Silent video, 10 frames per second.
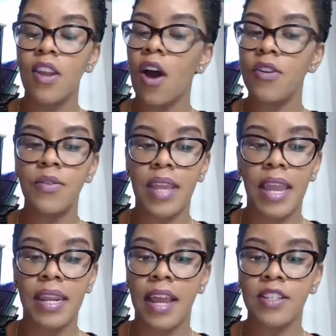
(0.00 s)
no, you
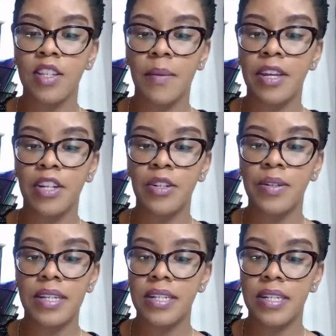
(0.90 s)
can't answer
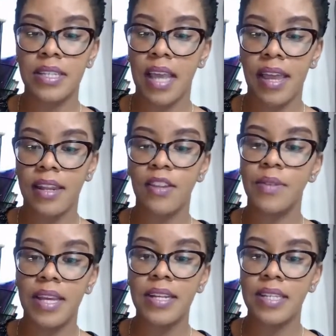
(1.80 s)
because you did design
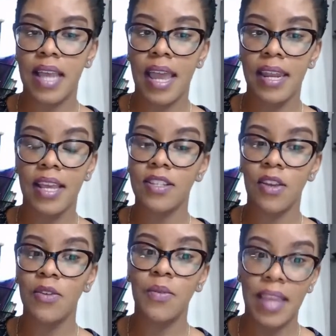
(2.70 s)

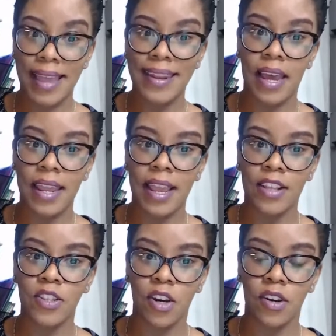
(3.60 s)
it, so you cannot
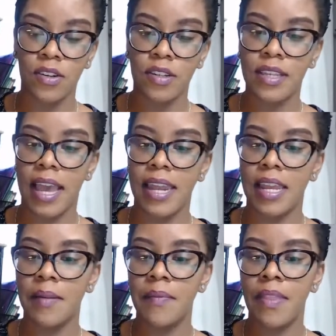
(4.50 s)
answer,
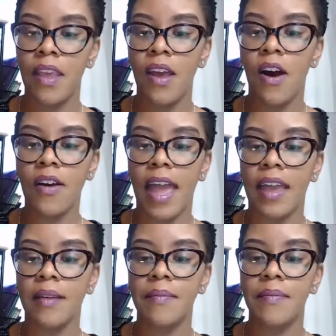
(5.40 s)
Kenny.
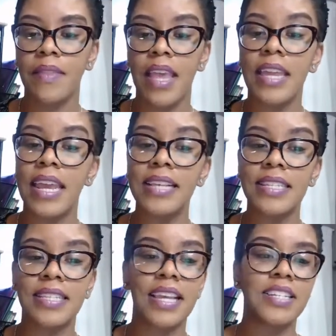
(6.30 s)
Okay, it
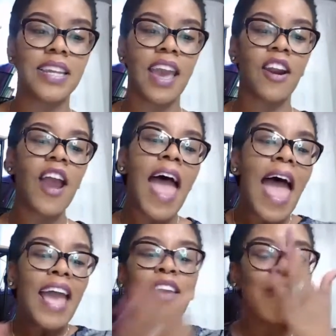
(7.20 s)
is attention getter.
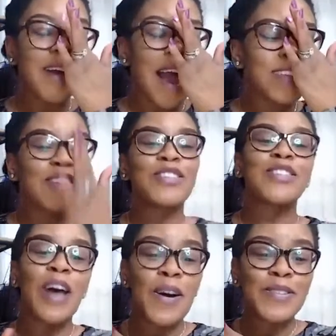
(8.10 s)
You guys
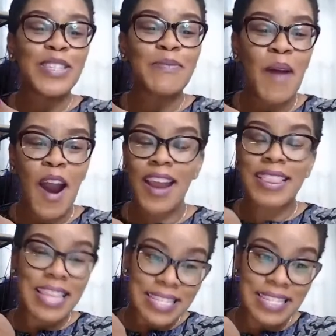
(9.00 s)
are so
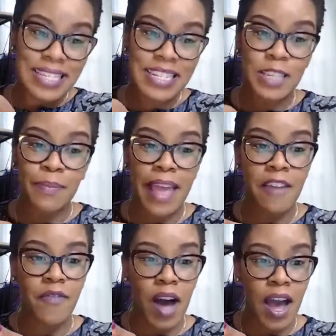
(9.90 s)
smart. This is a
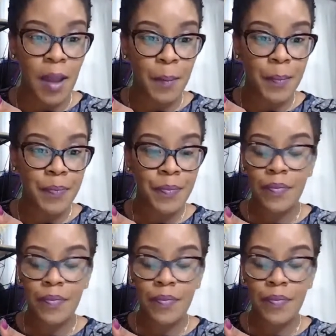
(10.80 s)
display font,